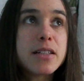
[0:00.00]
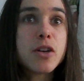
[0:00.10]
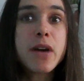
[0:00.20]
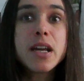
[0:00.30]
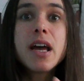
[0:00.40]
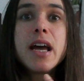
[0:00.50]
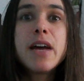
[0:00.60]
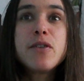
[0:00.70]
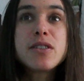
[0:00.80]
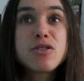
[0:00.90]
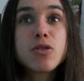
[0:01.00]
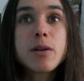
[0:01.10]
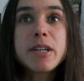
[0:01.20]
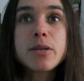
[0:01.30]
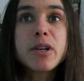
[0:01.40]
So then, if you're
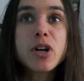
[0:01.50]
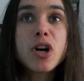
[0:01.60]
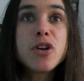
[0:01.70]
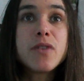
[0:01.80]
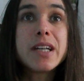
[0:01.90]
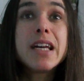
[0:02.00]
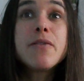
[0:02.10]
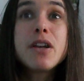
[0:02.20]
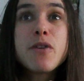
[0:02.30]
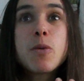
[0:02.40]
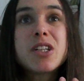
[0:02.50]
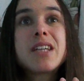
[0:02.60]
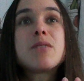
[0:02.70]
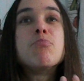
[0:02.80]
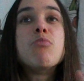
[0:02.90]
talking about something like COVID, even if I were to
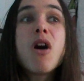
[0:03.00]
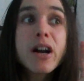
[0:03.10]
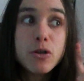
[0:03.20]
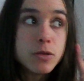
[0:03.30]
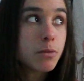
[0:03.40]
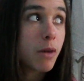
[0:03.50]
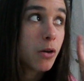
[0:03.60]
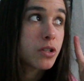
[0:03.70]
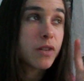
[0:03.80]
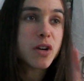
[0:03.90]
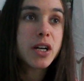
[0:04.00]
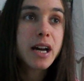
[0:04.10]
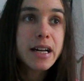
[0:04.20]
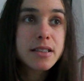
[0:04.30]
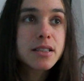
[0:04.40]
get a mild in inverted
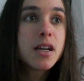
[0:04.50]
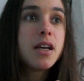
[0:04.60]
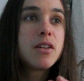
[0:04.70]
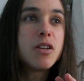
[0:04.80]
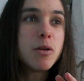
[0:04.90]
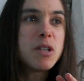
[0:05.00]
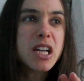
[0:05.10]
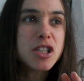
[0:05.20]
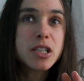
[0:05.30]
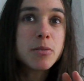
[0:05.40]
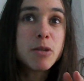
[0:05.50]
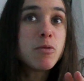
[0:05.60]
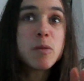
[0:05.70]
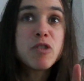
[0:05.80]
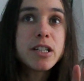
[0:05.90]
case, you know, which actually to me
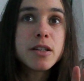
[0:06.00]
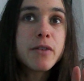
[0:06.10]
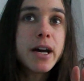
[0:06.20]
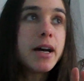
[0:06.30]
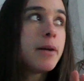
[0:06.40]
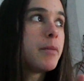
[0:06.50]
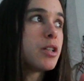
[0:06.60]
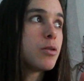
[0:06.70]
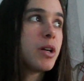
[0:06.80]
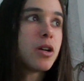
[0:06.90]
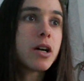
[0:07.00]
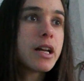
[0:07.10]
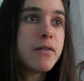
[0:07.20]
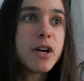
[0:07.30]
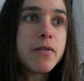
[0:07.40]
would be pretty severe, because it would be unlike
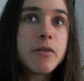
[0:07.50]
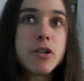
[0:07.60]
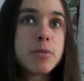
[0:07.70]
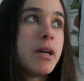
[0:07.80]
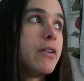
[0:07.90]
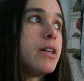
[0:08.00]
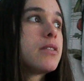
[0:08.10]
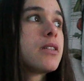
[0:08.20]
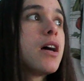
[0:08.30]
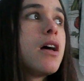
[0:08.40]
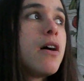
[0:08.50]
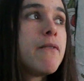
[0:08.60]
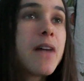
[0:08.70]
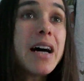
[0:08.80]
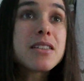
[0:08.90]
anything I've ever experienced,
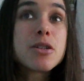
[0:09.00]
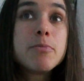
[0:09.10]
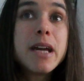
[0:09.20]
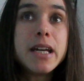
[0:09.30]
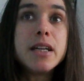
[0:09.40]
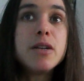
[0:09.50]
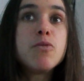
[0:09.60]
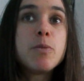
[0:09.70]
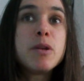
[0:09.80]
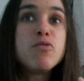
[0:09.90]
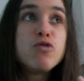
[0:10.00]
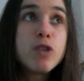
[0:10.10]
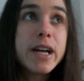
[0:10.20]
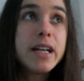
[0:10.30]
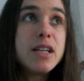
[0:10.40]
that to me would be
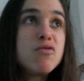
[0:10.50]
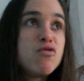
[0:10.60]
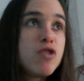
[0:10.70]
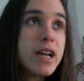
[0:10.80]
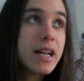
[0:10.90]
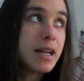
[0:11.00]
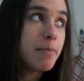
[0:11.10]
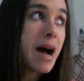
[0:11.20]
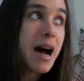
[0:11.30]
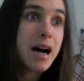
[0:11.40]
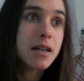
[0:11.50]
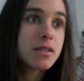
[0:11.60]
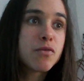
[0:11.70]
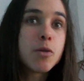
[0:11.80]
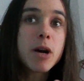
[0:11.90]
really, really bad
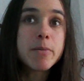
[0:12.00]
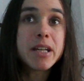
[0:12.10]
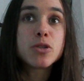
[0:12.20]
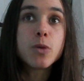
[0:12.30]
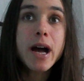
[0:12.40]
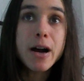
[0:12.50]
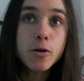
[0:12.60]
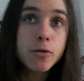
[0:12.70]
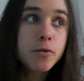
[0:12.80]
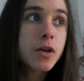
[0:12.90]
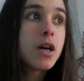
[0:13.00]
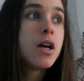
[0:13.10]
for my mental health.